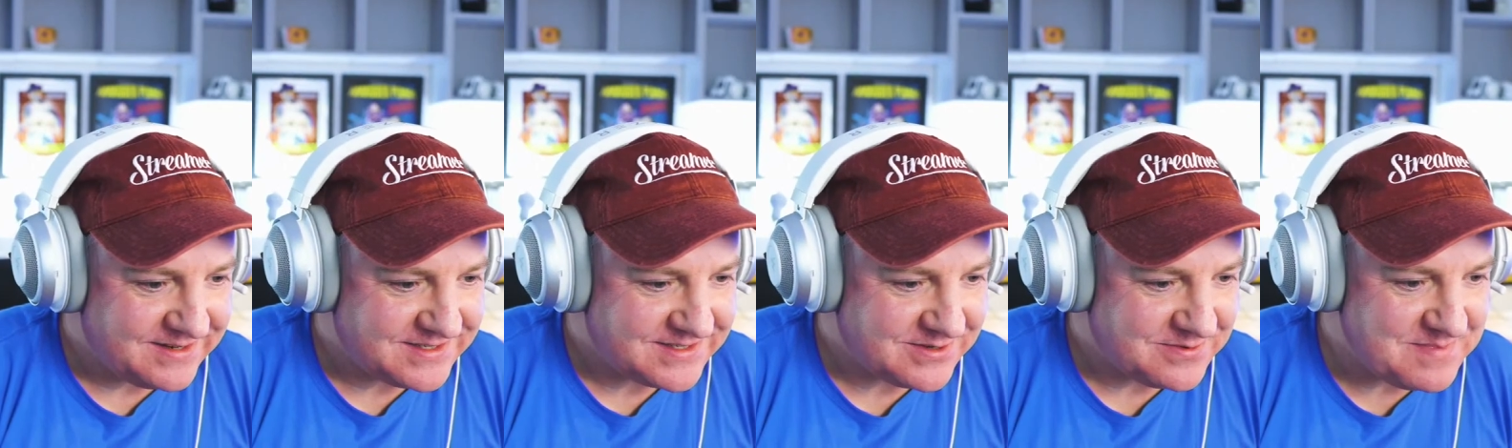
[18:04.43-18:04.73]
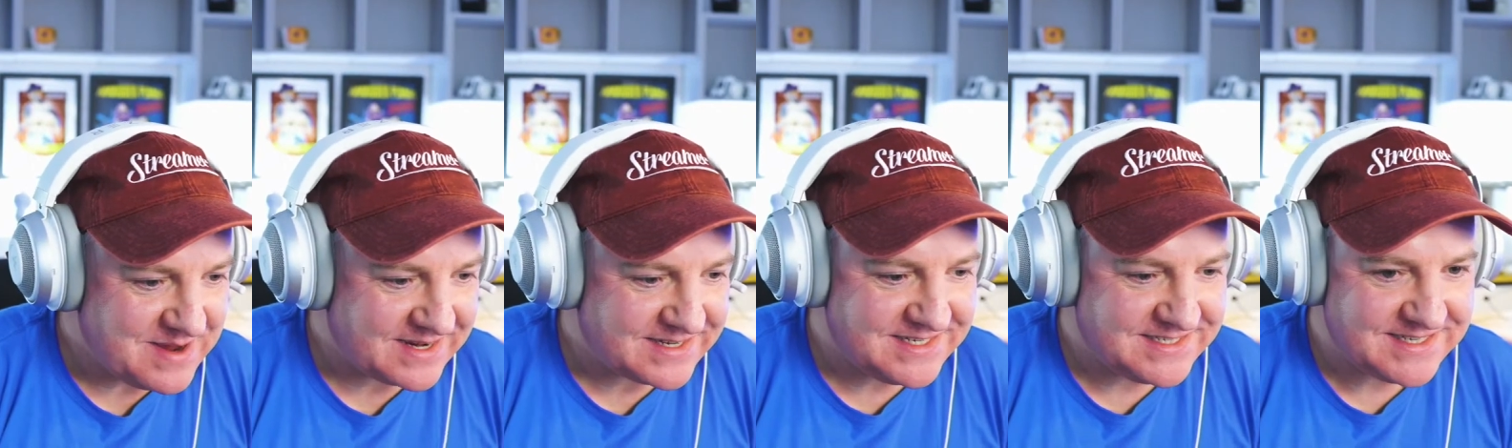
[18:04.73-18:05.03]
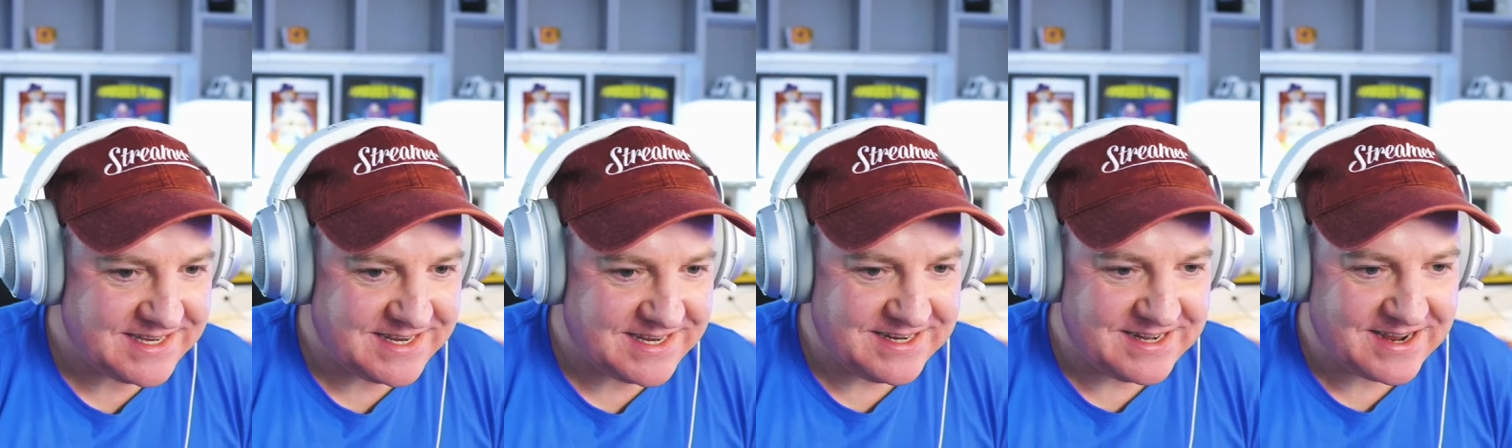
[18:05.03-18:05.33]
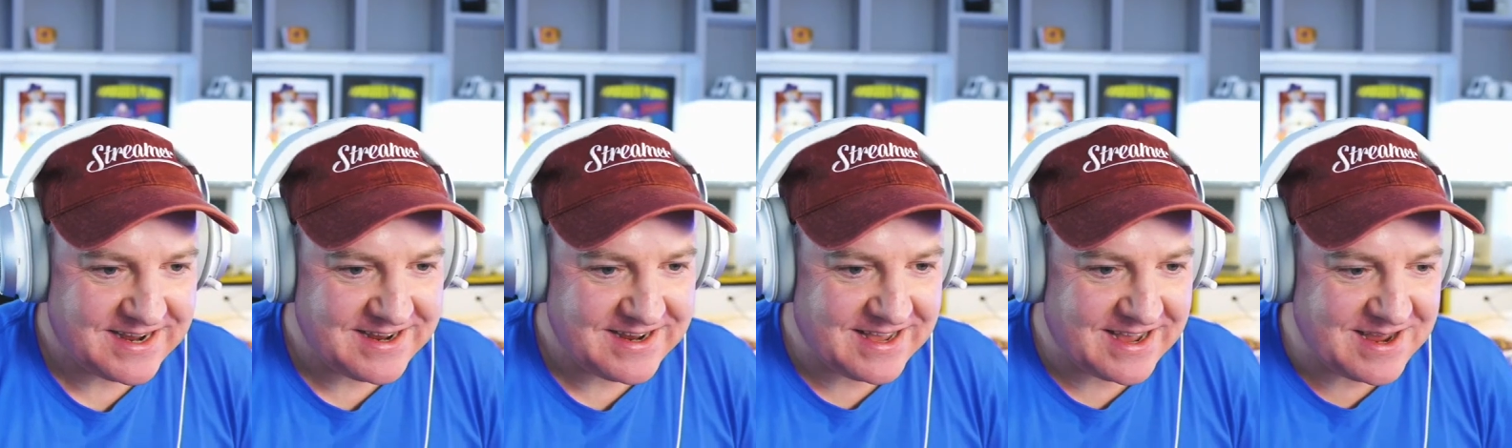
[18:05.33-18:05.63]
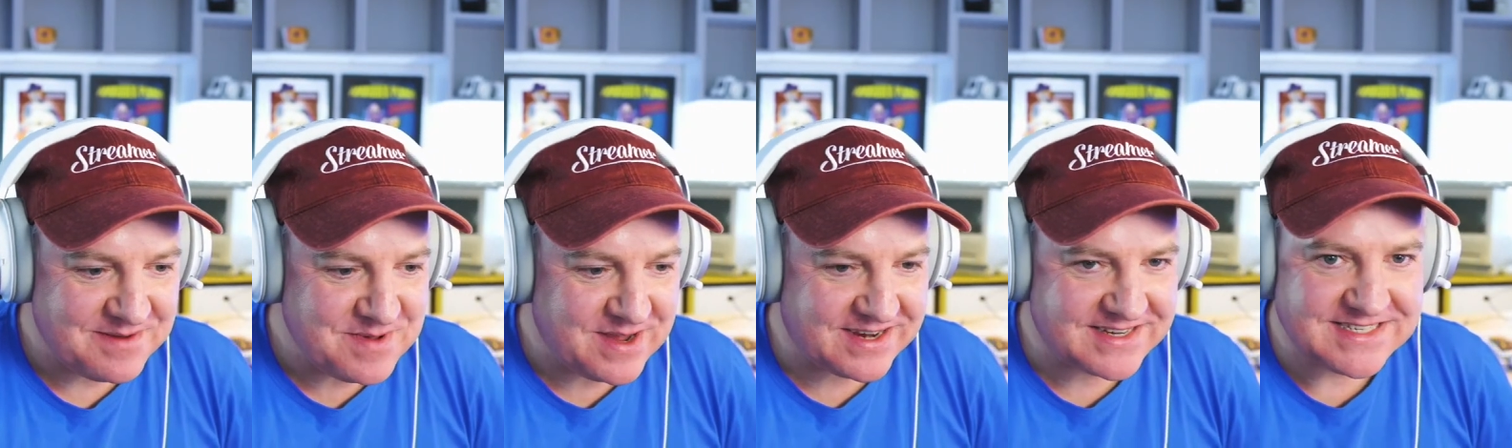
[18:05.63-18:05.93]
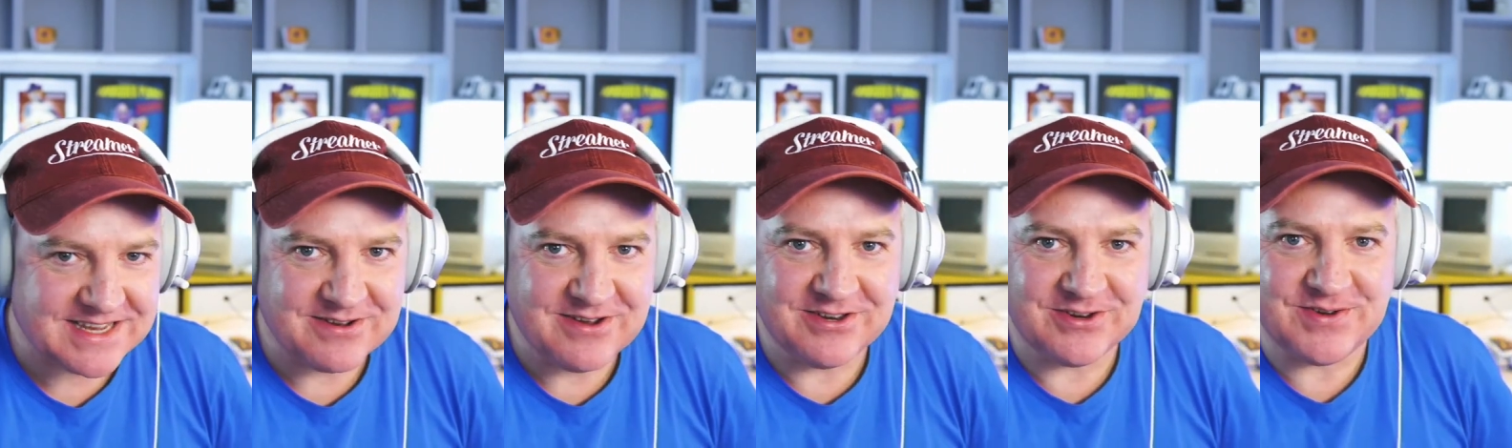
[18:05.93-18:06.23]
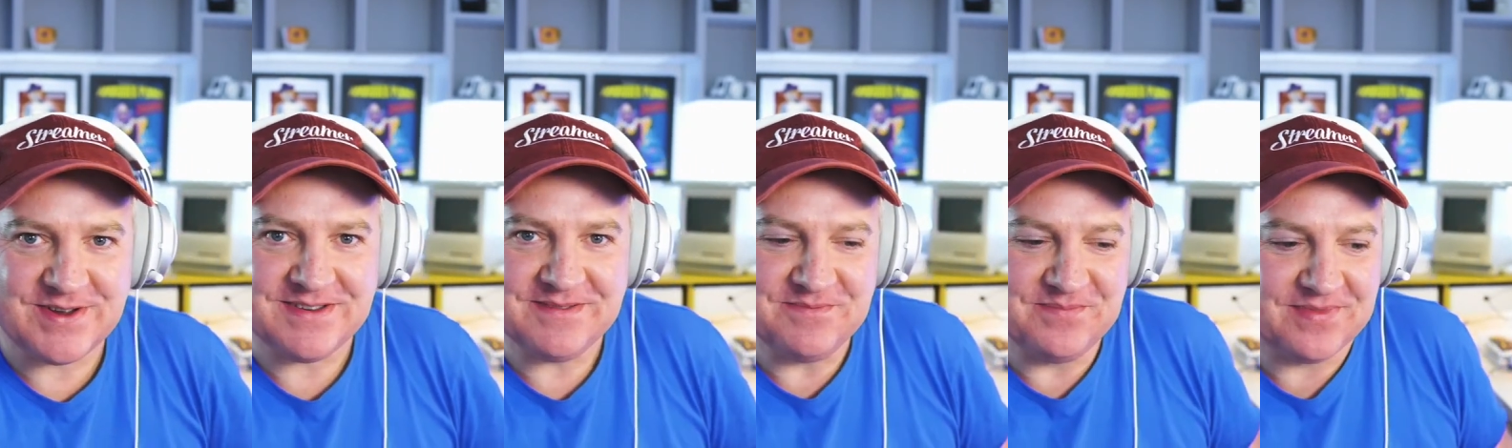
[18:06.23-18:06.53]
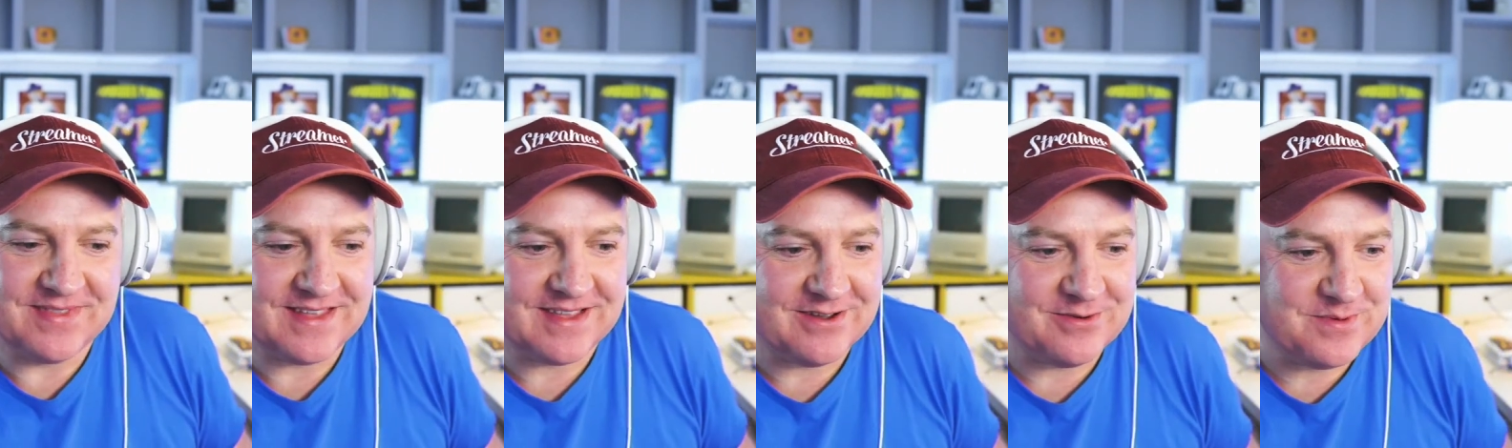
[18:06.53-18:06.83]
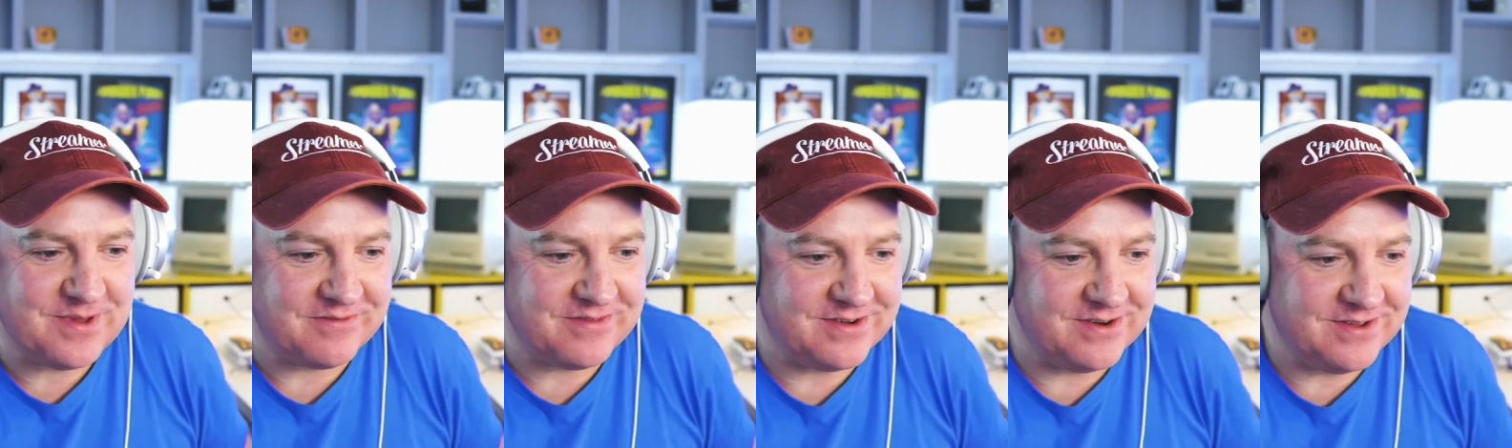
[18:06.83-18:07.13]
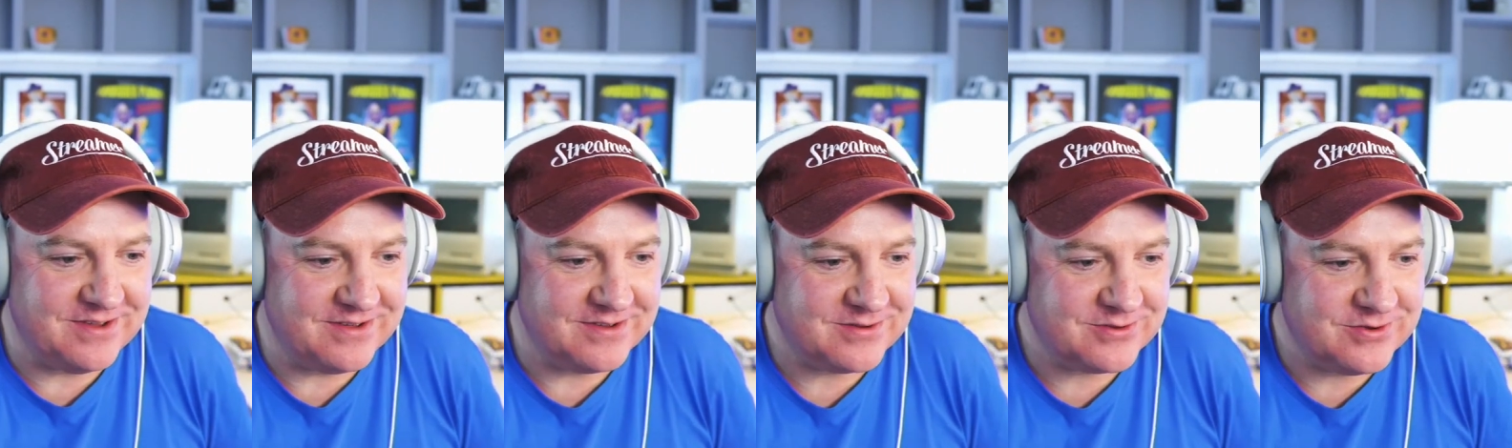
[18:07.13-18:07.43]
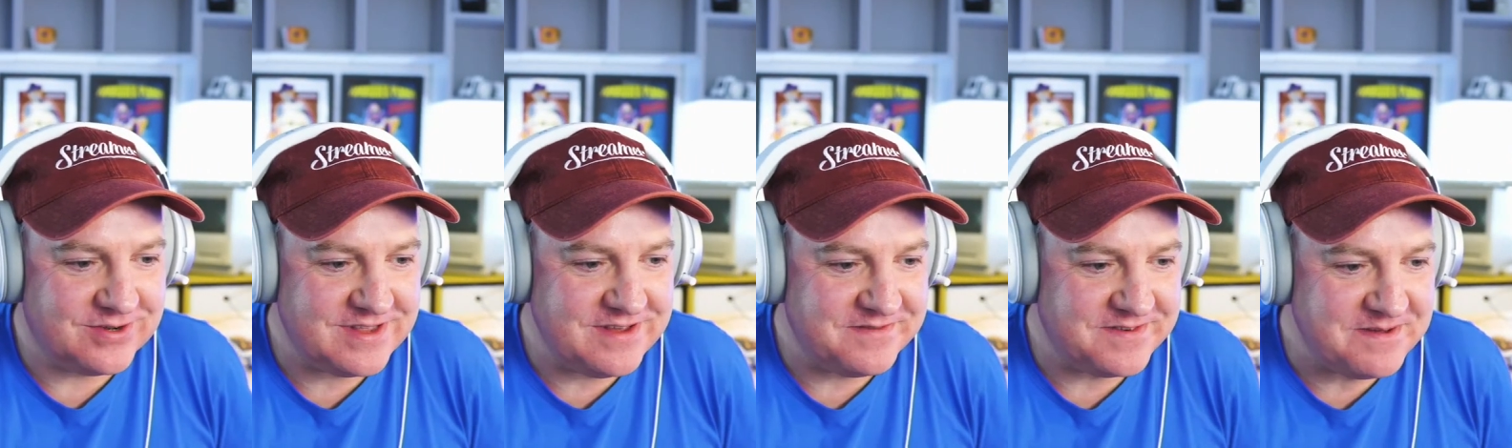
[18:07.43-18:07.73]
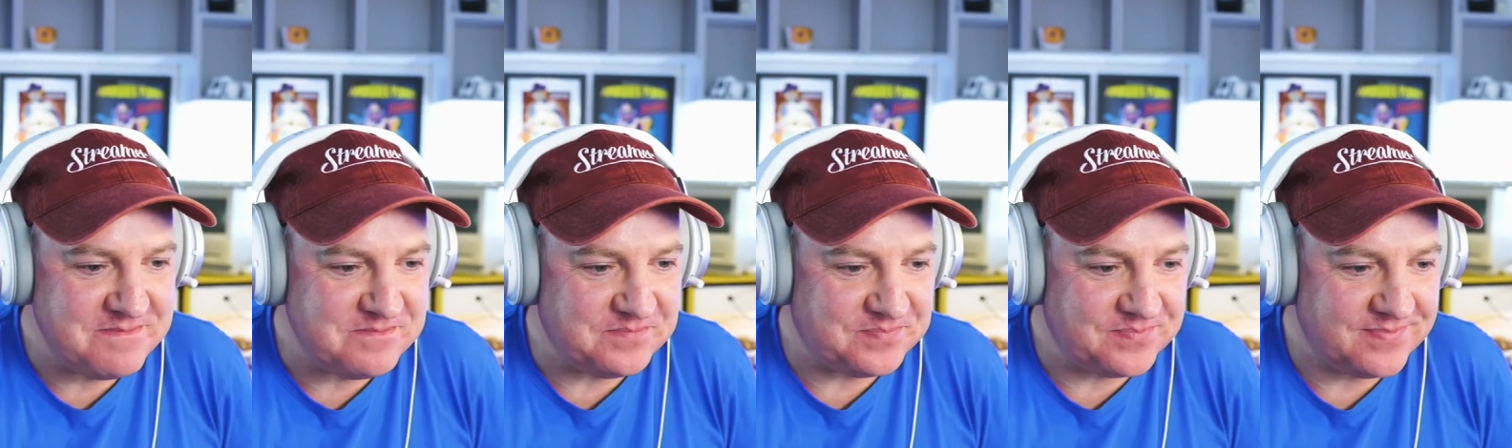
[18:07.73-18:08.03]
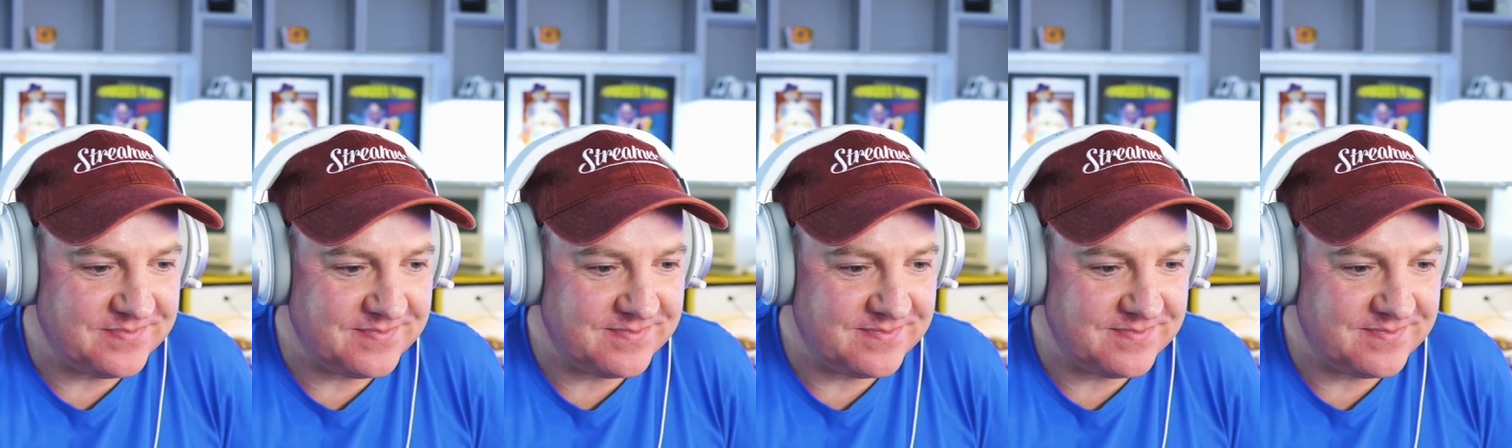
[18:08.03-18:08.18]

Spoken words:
So Max is saying hi. Hi Max, how are you doing? Hope you're having a good evening.